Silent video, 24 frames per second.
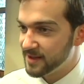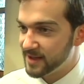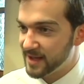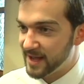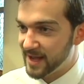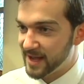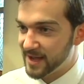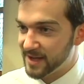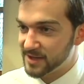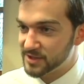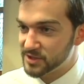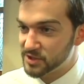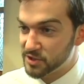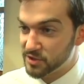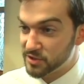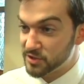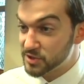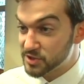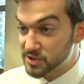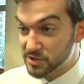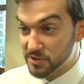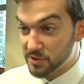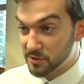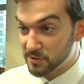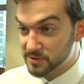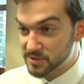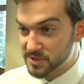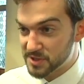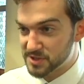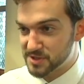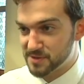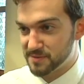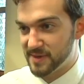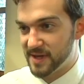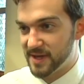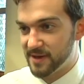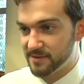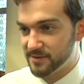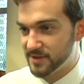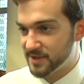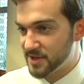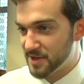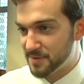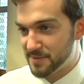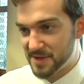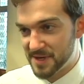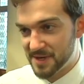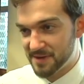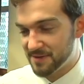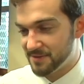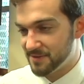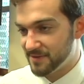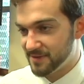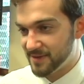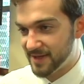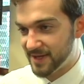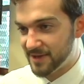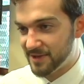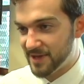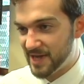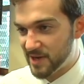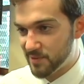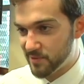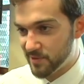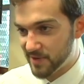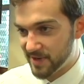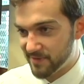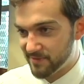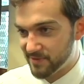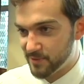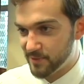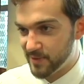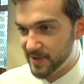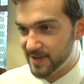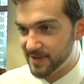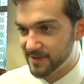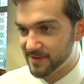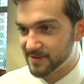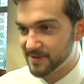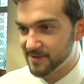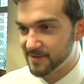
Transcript: and they're used to the whole system now. They come in like clockwork every week.